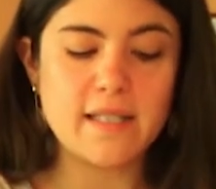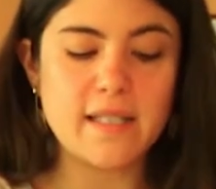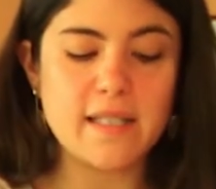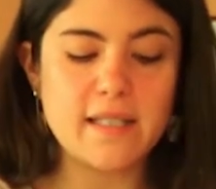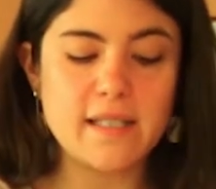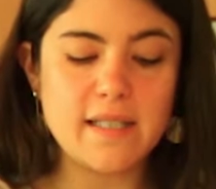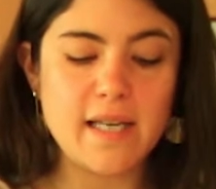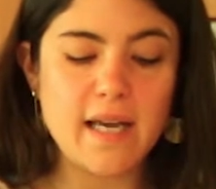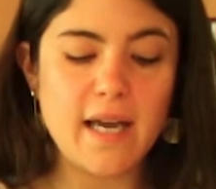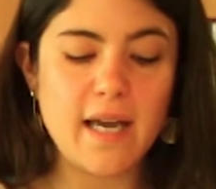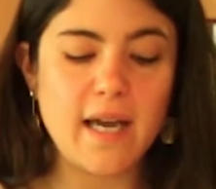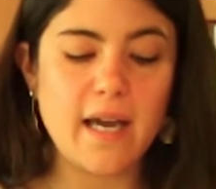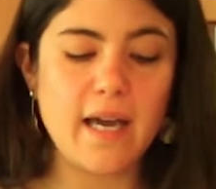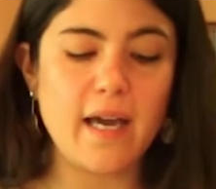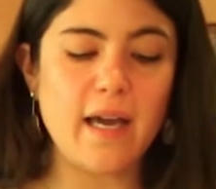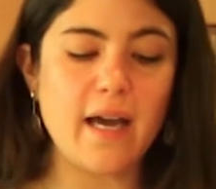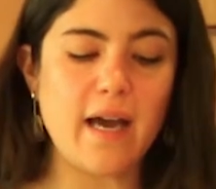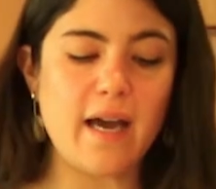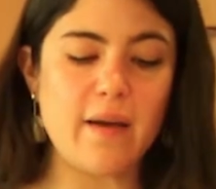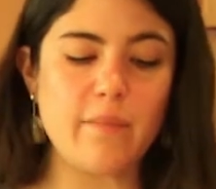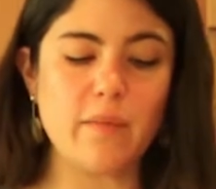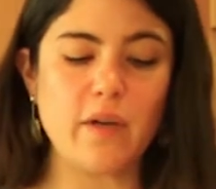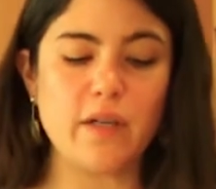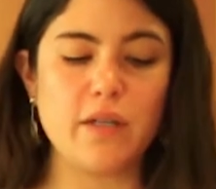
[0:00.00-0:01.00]

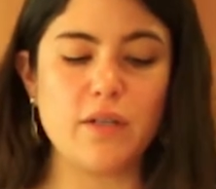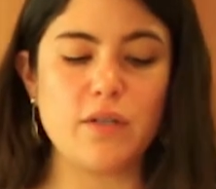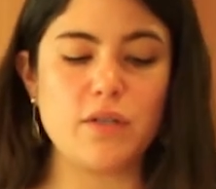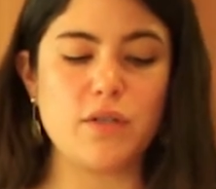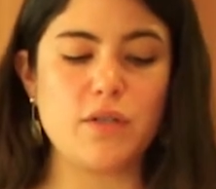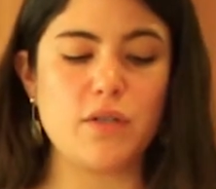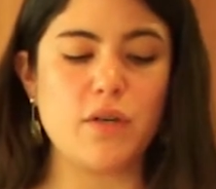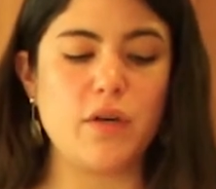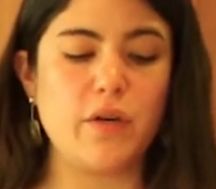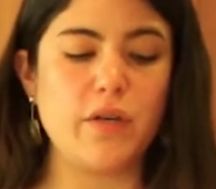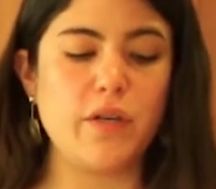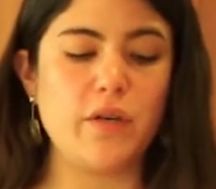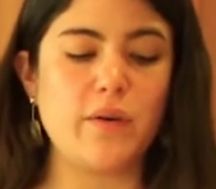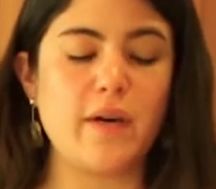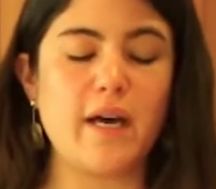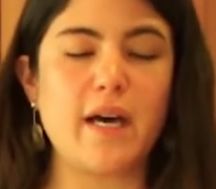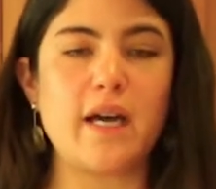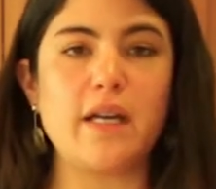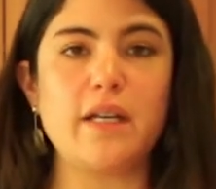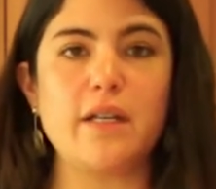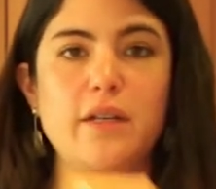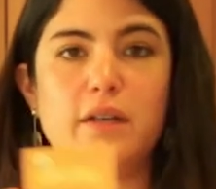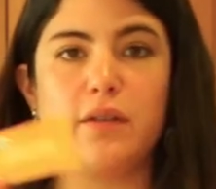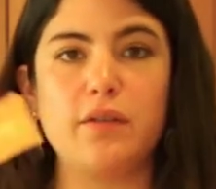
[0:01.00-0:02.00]
Today, I'm going to show you
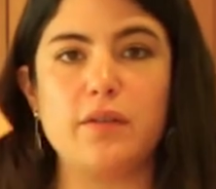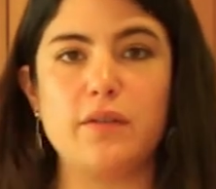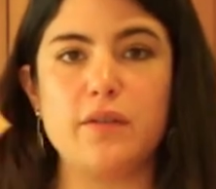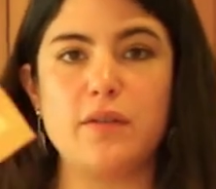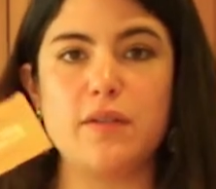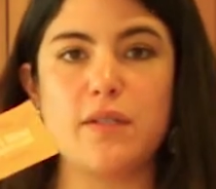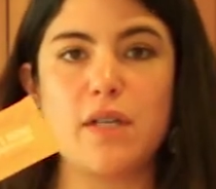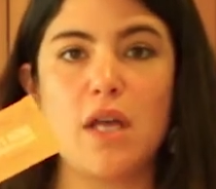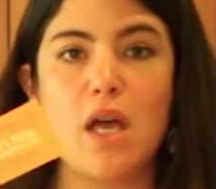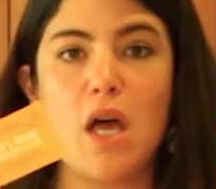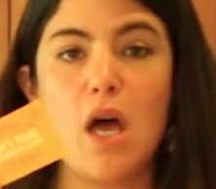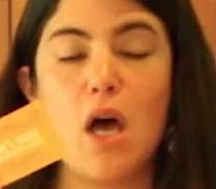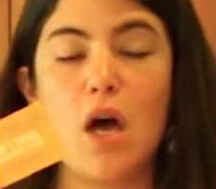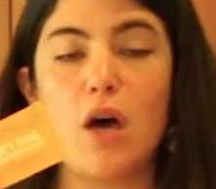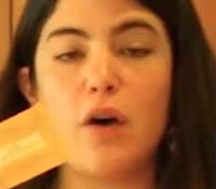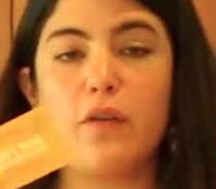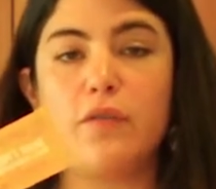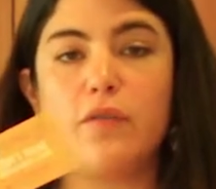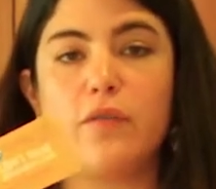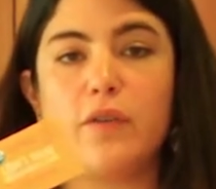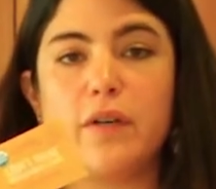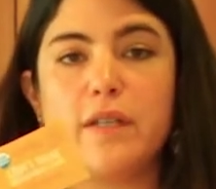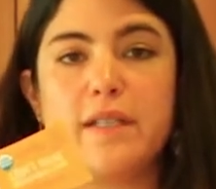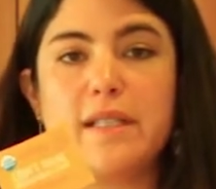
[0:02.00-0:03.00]
how to use
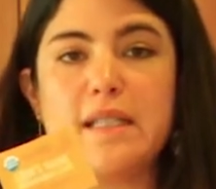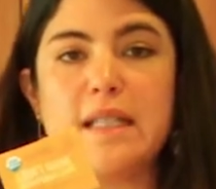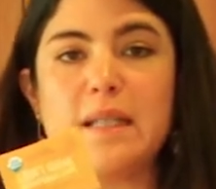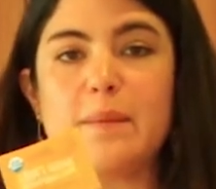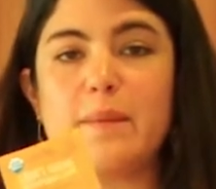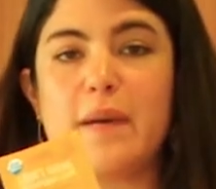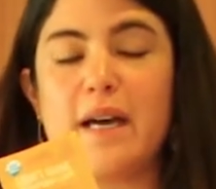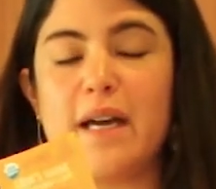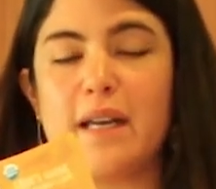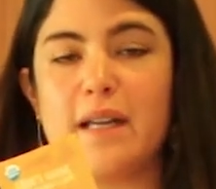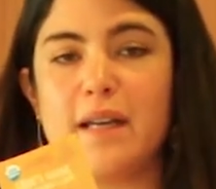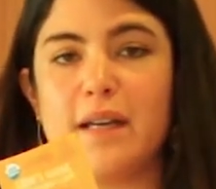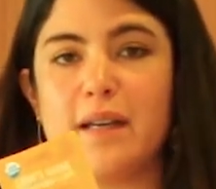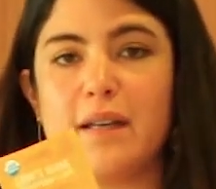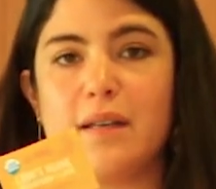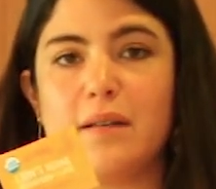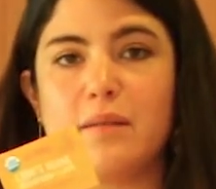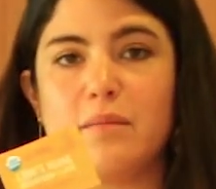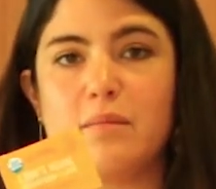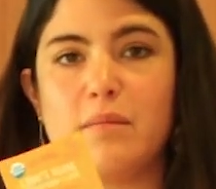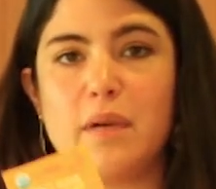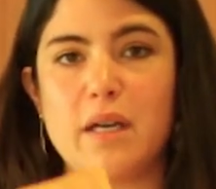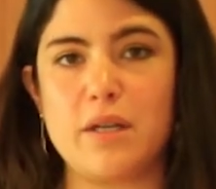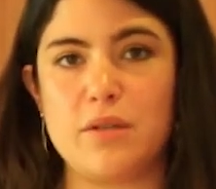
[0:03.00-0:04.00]
a 4-sigmatic
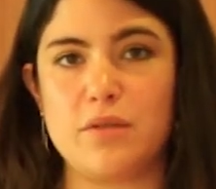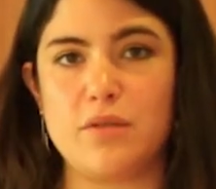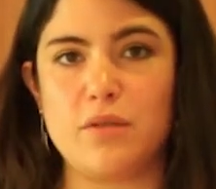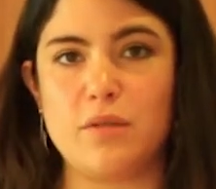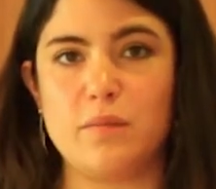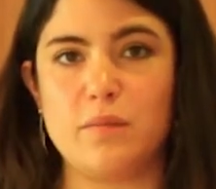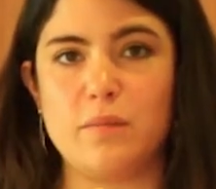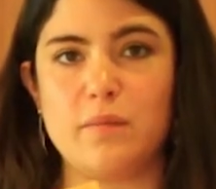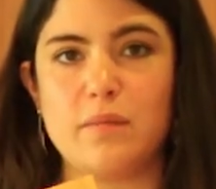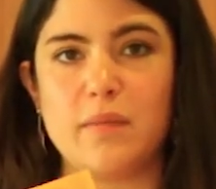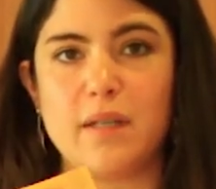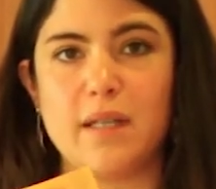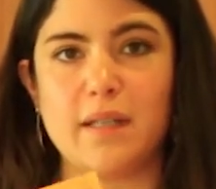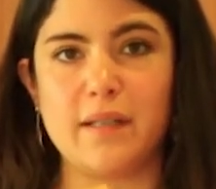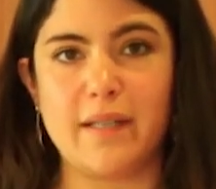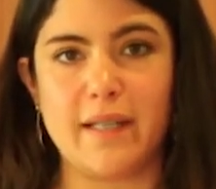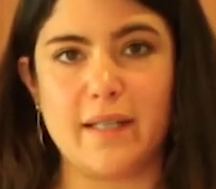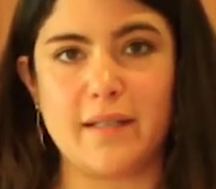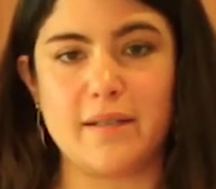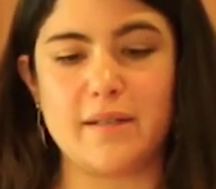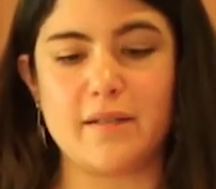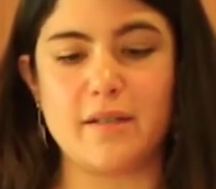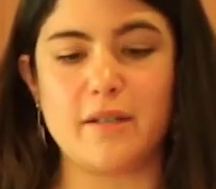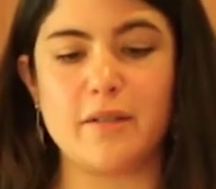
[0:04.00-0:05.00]
mushroom
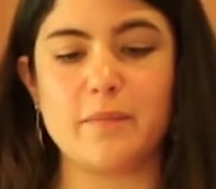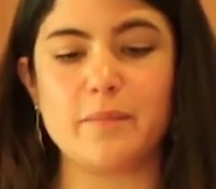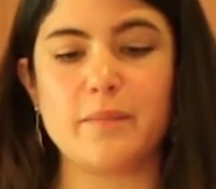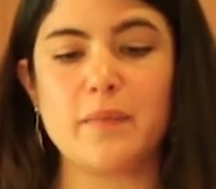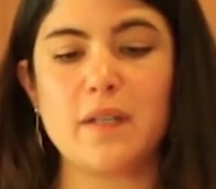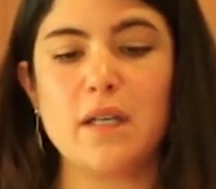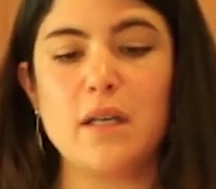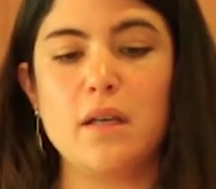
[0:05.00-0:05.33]
elixir.